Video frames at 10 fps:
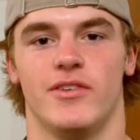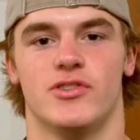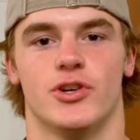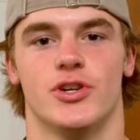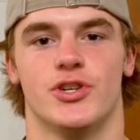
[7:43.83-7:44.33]

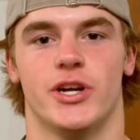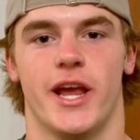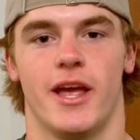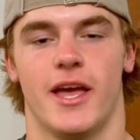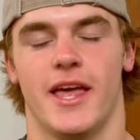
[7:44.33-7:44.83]

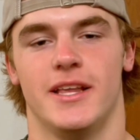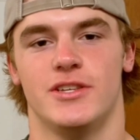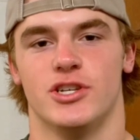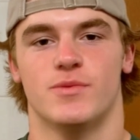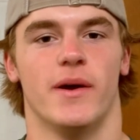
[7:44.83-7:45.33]
surgery, and he's
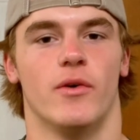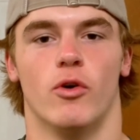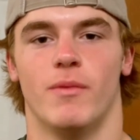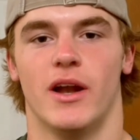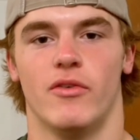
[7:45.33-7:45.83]
just been a role
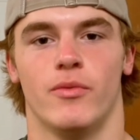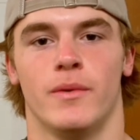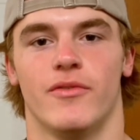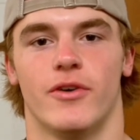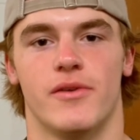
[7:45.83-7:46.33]
model for
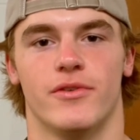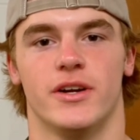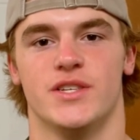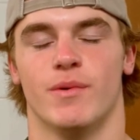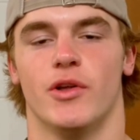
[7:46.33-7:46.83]
me forever.
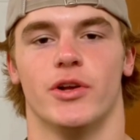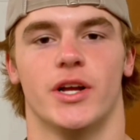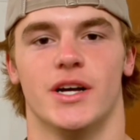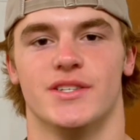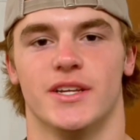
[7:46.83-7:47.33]
He's my older
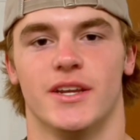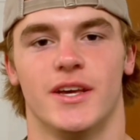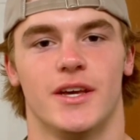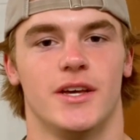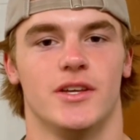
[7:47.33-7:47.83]
cousin.
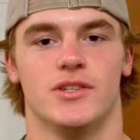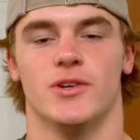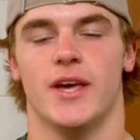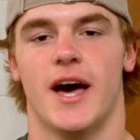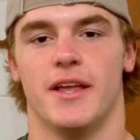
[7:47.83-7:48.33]
So
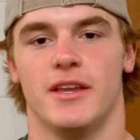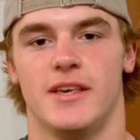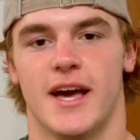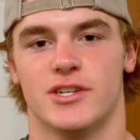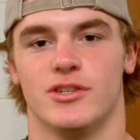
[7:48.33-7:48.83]
yeah, and
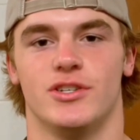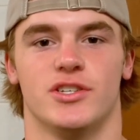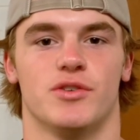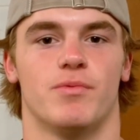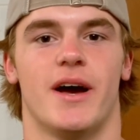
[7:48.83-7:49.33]
he actually
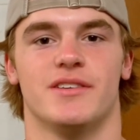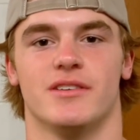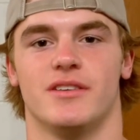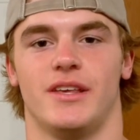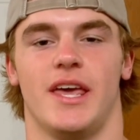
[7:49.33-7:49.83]
just surprised
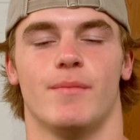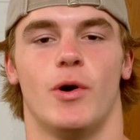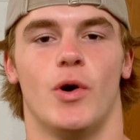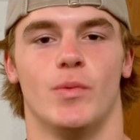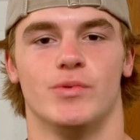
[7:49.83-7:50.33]
us and came
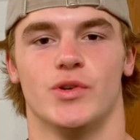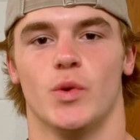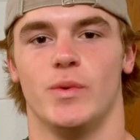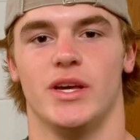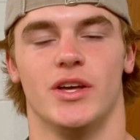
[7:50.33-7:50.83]
home, so
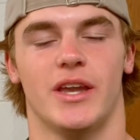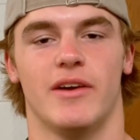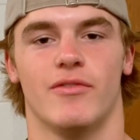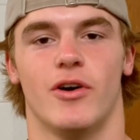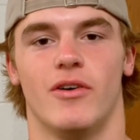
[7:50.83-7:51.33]
it'd be a good
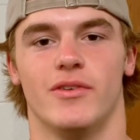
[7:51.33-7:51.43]
night for all of